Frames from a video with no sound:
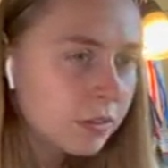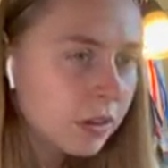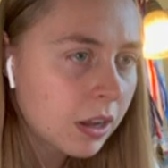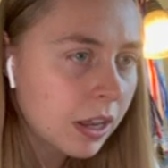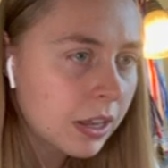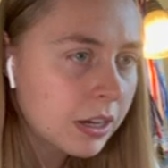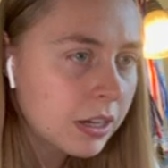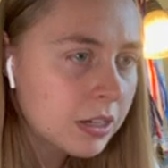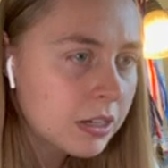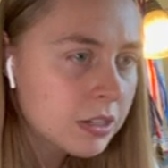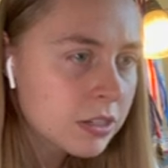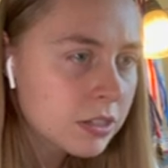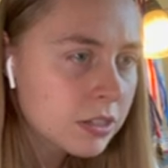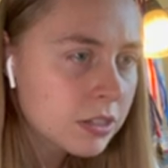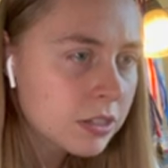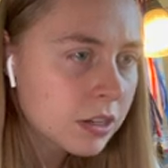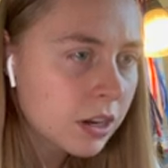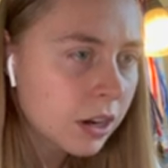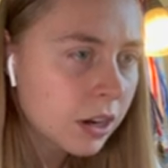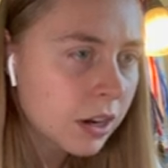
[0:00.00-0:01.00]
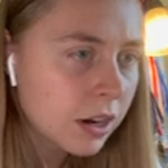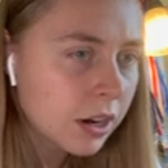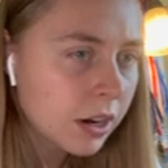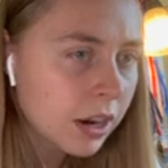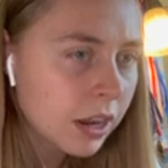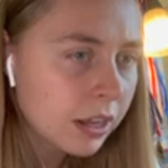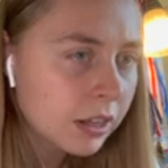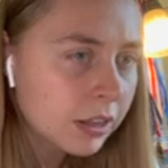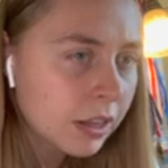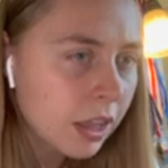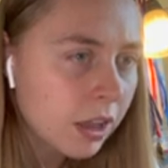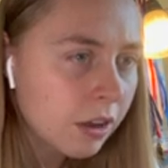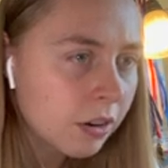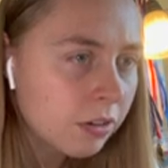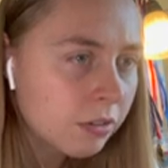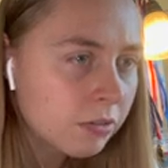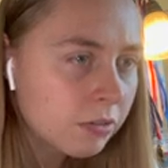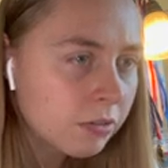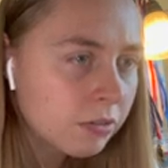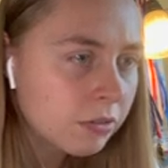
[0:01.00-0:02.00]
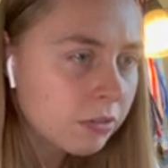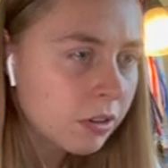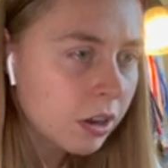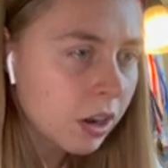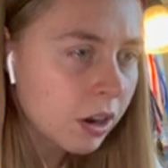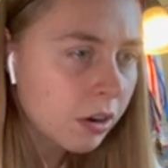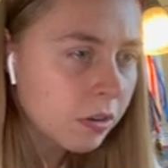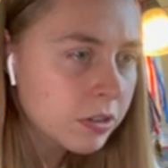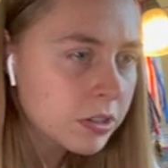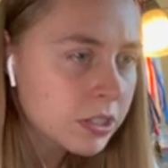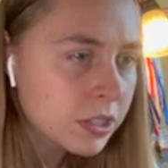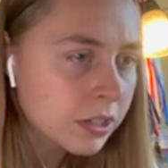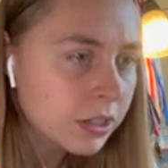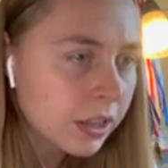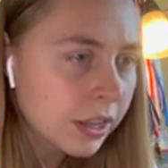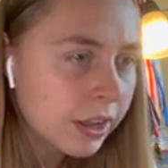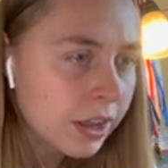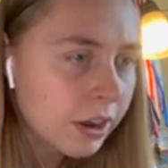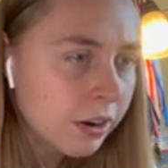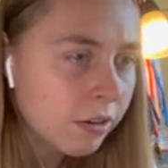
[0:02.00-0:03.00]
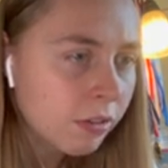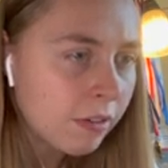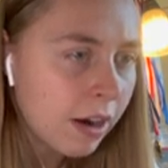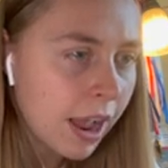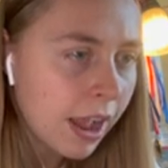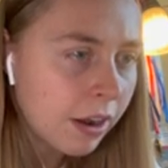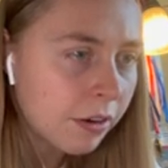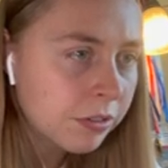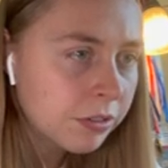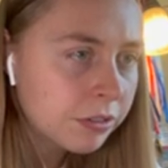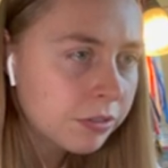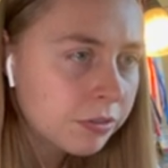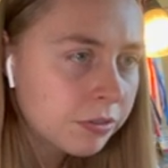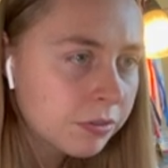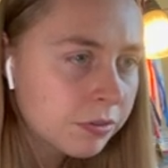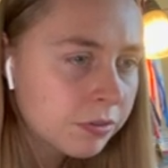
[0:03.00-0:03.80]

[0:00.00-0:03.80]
I need a skirt, hello? Oh, is there like a crown?